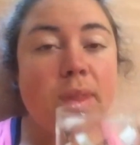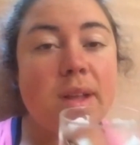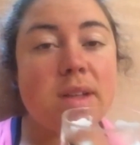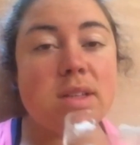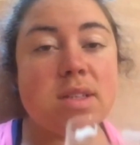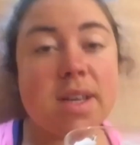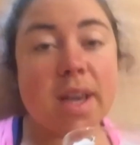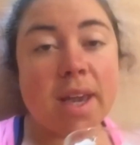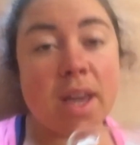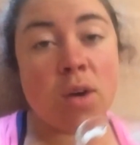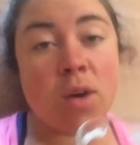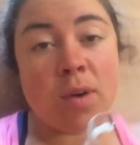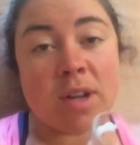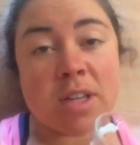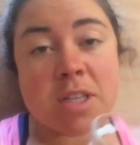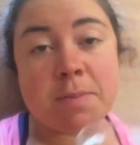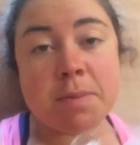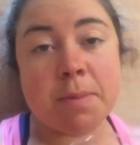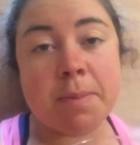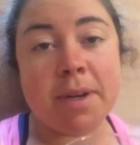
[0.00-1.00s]
Second
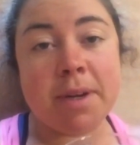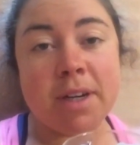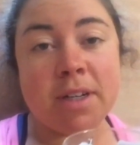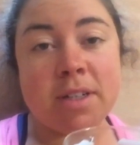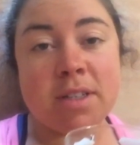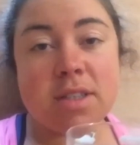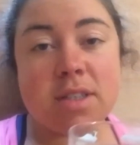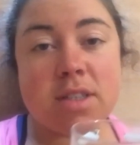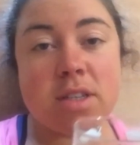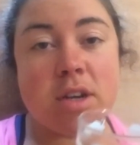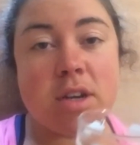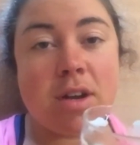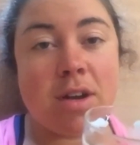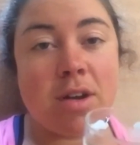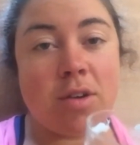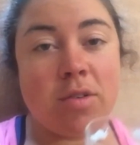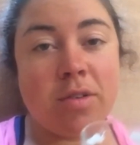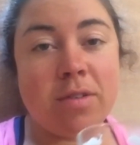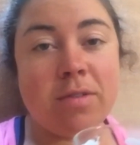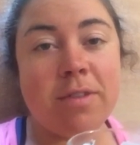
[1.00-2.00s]
wasp appearance.
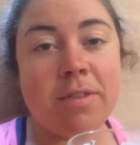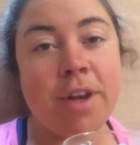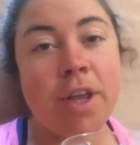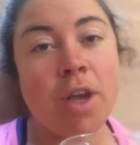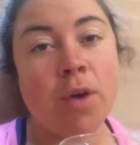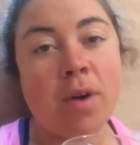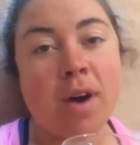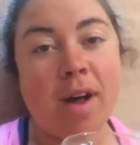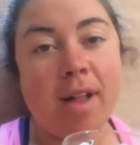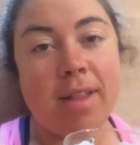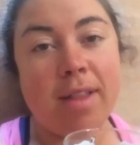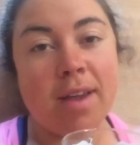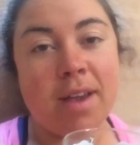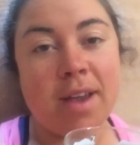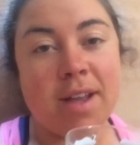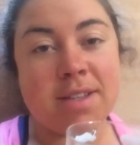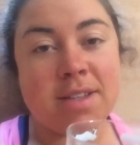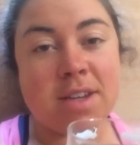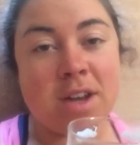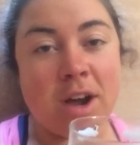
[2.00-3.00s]
Note, Video Holly
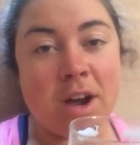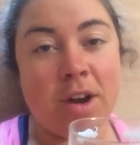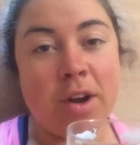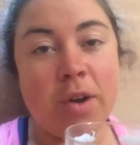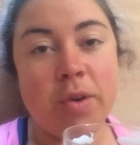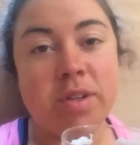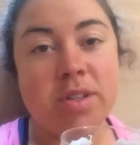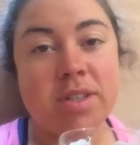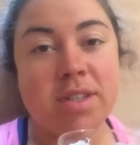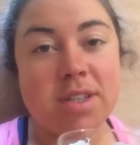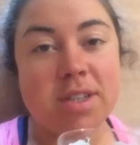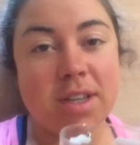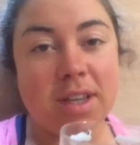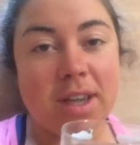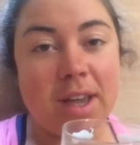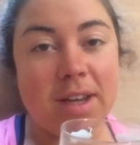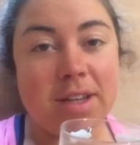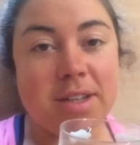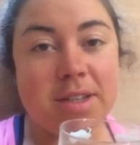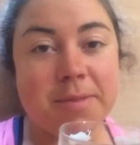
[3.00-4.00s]
has not noticed it
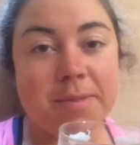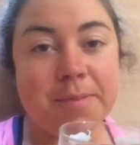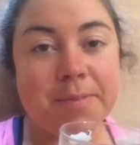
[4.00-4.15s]
yet.